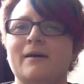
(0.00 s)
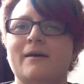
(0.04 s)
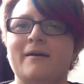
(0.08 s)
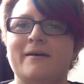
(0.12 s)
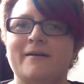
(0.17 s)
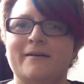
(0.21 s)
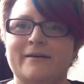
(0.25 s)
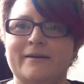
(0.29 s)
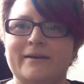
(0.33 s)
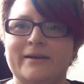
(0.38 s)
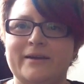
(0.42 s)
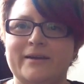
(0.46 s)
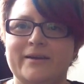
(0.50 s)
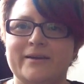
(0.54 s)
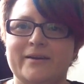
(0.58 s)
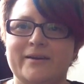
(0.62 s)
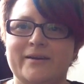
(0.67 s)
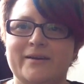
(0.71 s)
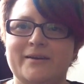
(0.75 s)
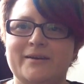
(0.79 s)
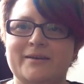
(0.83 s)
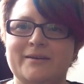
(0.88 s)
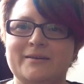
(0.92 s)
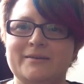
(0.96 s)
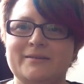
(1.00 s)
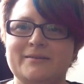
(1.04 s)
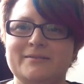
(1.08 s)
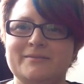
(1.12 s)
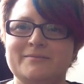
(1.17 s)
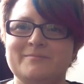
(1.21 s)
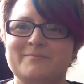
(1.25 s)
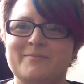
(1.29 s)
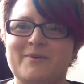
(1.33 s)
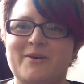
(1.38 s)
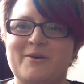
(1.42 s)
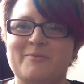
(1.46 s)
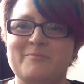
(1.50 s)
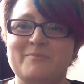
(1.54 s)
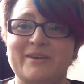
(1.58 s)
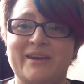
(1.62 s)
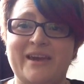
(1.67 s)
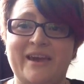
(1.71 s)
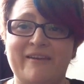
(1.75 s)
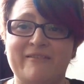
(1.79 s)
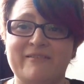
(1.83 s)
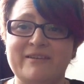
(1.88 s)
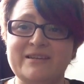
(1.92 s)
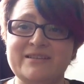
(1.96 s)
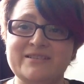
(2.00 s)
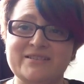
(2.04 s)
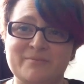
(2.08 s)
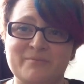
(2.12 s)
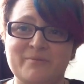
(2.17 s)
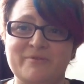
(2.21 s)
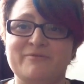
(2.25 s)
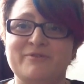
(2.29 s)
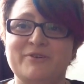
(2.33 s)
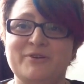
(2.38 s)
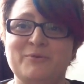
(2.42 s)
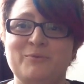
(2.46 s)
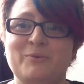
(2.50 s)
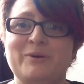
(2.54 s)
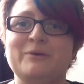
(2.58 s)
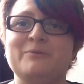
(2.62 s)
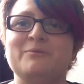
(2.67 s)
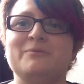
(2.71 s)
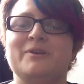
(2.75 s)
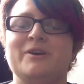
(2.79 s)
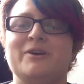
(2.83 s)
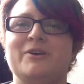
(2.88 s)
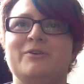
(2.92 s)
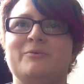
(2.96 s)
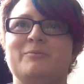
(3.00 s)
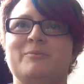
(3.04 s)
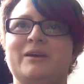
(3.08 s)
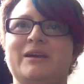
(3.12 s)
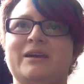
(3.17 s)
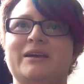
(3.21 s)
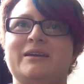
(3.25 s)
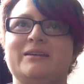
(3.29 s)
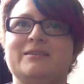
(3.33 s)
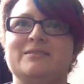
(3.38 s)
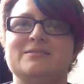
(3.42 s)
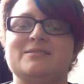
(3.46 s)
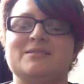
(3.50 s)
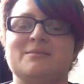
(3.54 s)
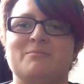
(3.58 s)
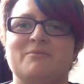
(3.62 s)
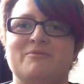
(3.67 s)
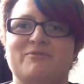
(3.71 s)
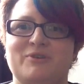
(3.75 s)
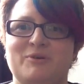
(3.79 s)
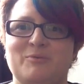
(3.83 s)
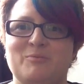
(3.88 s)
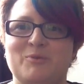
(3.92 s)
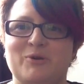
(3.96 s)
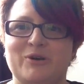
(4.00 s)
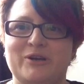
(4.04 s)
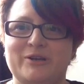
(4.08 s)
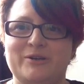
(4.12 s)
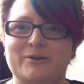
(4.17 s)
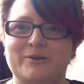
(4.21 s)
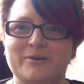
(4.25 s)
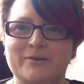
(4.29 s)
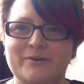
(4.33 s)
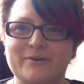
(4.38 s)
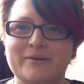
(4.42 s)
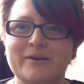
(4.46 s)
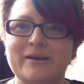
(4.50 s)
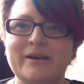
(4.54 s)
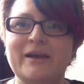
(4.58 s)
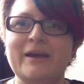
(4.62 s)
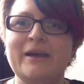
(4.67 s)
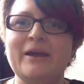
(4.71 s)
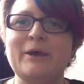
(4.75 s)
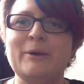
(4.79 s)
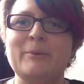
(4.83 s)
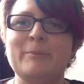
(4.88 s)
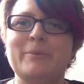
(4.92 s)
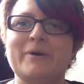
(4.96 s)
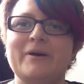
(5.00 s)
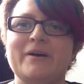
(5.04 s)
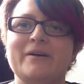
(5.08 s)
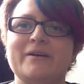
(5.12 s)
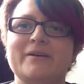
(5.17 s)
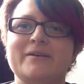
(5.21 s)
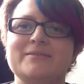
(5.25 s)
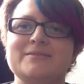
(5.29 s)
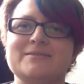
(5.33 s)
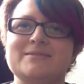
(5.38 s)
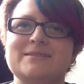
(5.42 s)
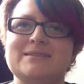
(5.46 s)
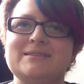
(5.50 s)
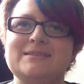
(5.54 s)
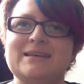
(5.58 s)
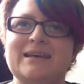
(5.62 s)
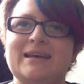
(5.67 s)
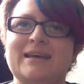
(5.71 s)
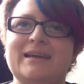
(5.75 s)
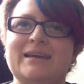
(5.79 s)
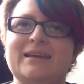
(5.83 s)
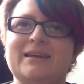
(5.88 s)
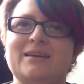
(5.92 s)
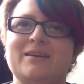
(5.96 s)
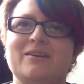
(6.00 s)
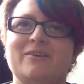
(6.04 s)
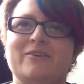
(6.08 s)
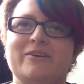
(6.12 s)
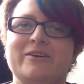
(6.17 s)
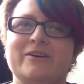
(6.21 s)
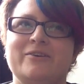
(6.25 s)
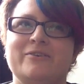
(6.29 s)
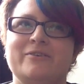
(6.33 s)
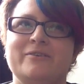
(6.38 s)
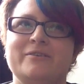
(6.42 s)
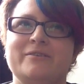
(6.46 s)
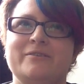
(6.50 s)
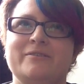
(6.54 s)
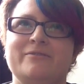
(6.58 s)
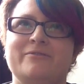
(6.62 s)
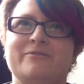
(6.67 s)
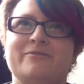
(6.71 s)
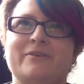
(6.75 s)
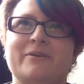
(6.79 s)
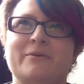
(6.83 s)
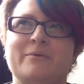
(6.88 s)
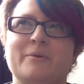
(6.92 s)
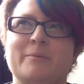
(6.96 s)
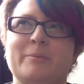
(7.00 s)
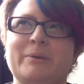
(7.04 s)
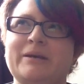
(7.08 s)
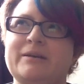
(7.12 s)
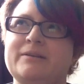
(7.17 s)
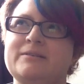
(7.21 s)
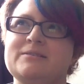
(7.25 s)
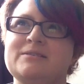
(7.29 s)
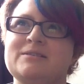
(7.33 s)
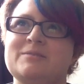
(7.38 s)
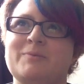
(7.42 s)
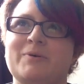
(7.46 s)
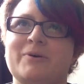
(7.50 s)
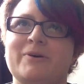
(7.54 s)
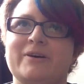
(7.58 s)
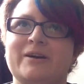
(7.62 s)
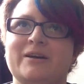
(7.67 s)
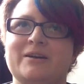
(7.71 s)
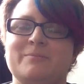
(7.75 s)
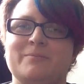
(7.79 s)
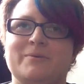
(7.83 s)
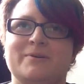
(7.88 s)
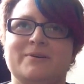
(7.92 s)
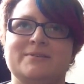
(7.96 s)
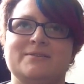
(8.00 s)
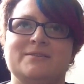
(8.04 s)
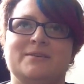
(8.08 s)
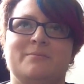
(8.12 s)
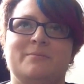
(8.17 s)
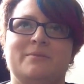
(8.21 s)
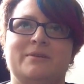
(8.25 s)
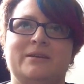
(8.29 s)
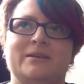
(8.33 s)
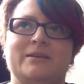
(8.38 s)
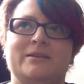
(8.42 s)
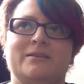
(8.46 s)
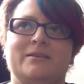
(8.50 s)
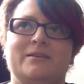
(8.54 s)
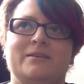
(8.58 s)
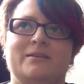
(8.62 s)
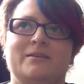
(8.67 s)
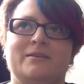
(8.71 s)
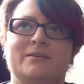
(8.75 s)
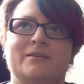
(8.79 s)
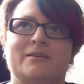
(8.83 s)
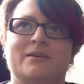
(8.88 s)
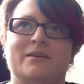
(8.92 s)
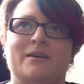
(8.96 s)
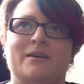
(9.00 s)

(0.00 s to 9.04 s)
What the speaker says: Hi, I'm Kerry. Some of you will know me and some of you might not, but today I kind of felt a bit inspired by somebody that